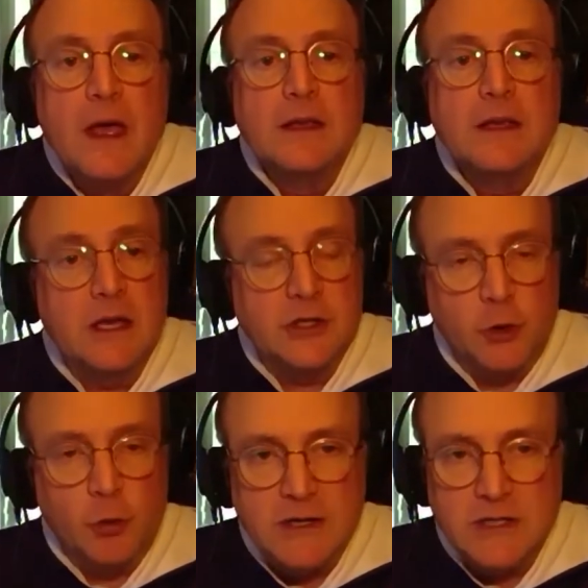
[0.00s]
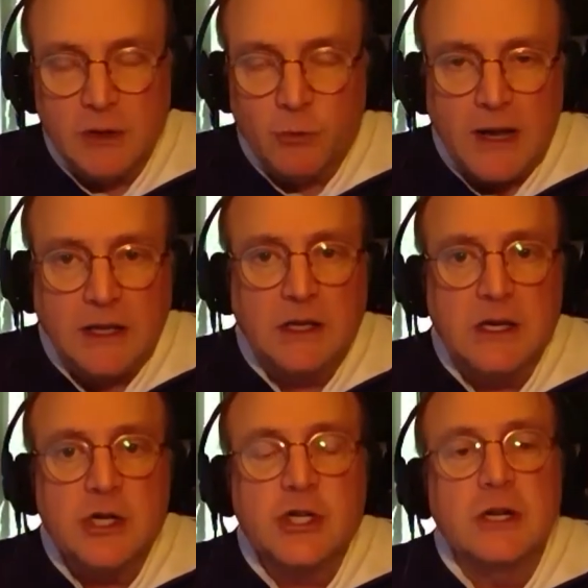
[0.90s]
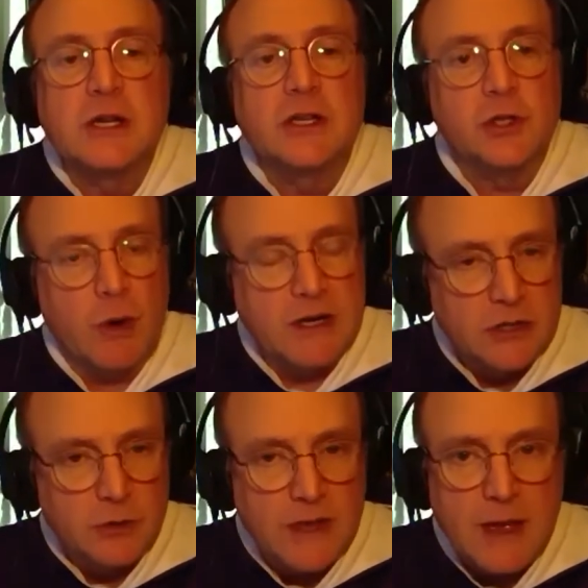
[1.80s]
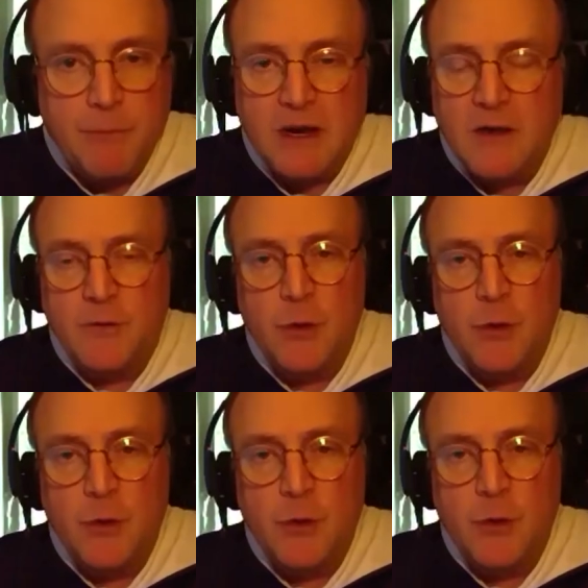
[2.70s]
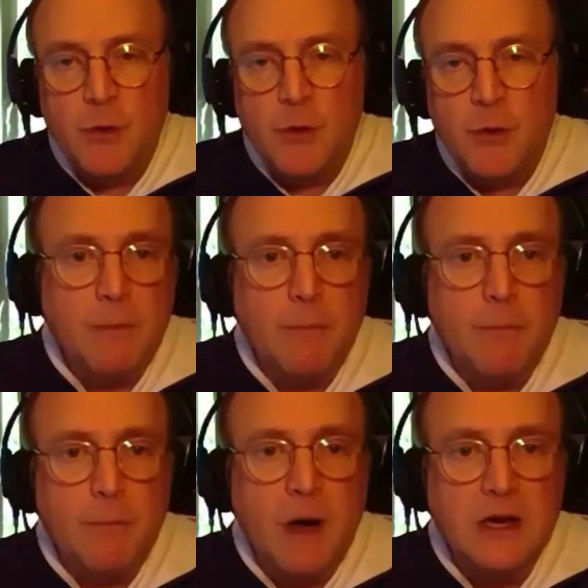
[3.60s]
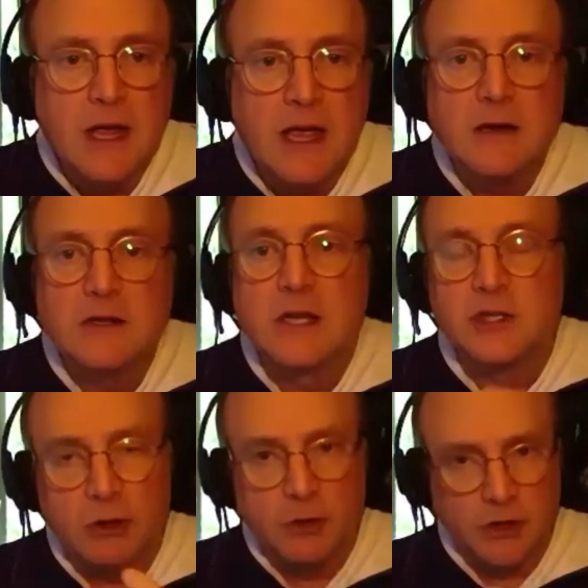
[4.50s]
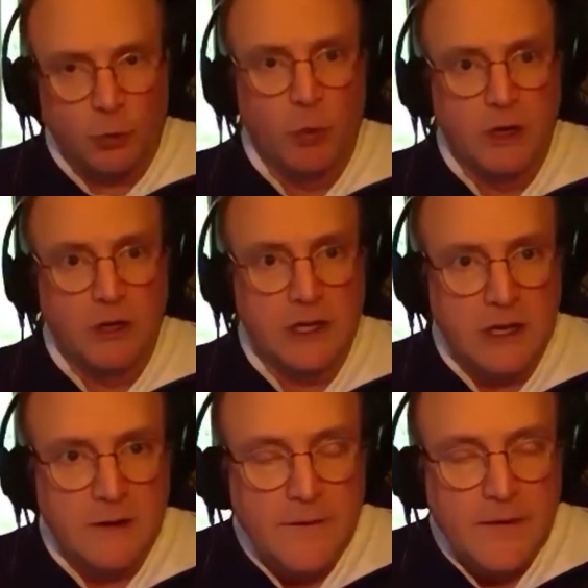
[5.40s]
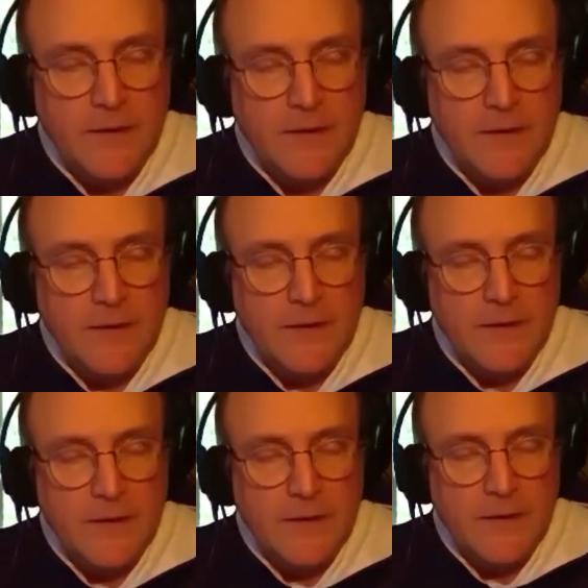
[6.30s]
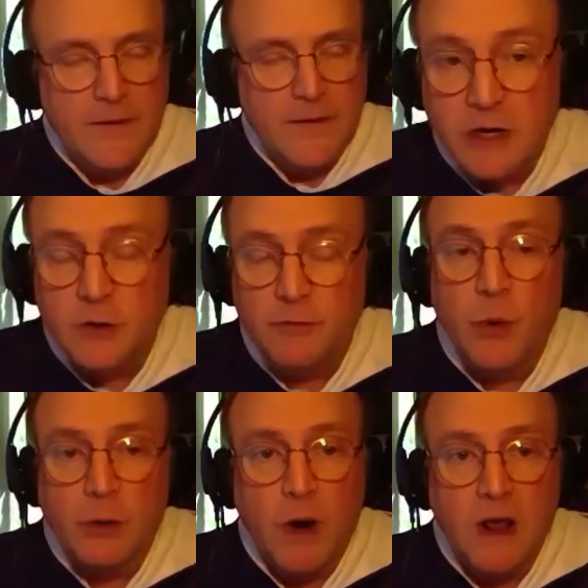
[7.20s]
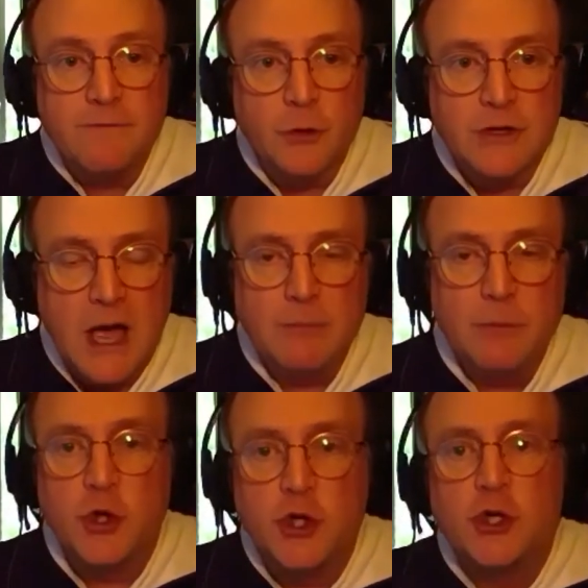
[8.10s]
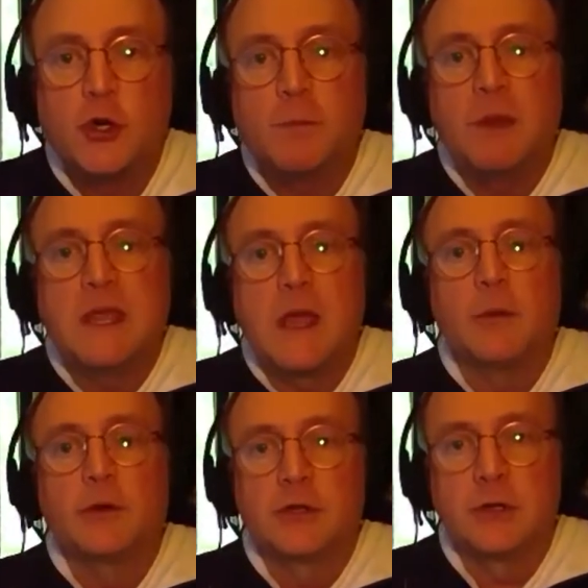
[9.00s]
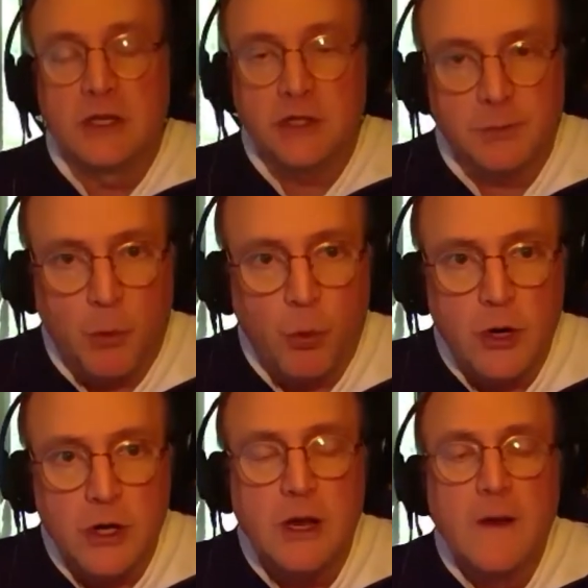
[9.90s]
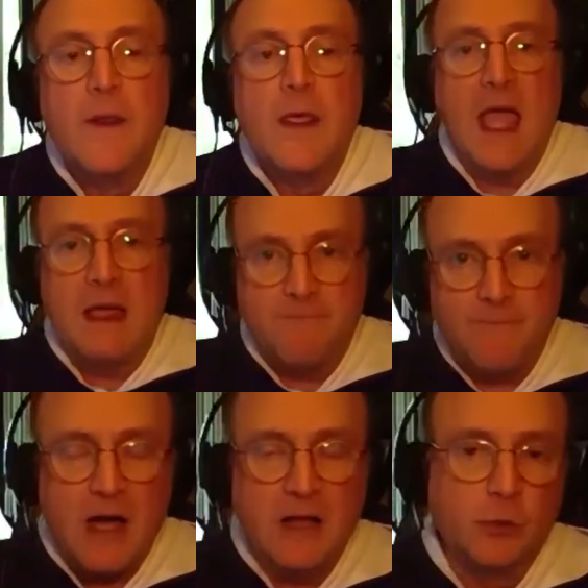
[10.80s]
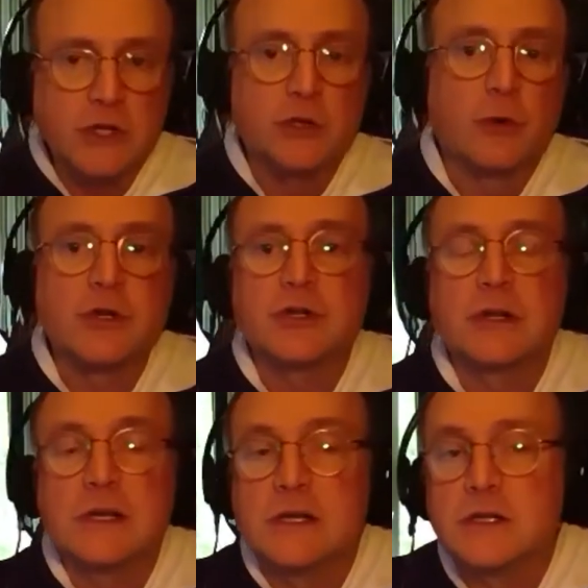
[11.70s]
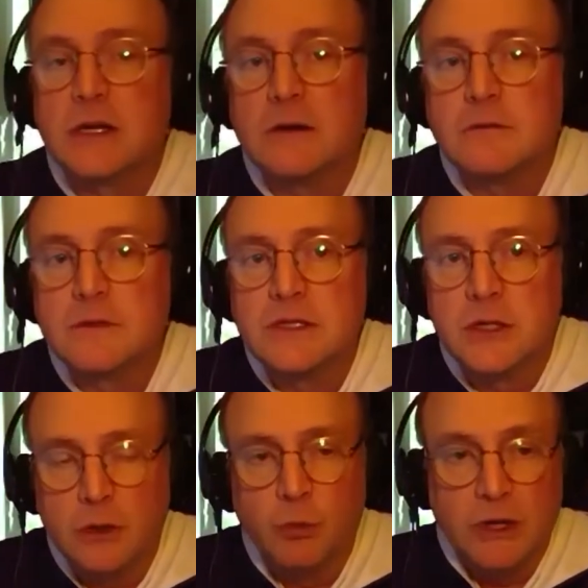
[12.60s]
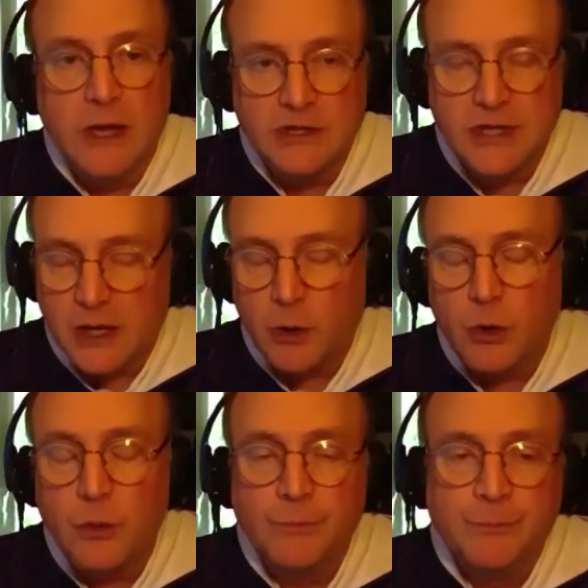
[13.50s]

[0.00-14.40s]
Yeah, it's great to get recognition. It's great to do that. But if you have your day job on Monday, is it really, and that's what you want to do. If you want to write full-time, you should be able to get supported and find the resources you need to realize that goal.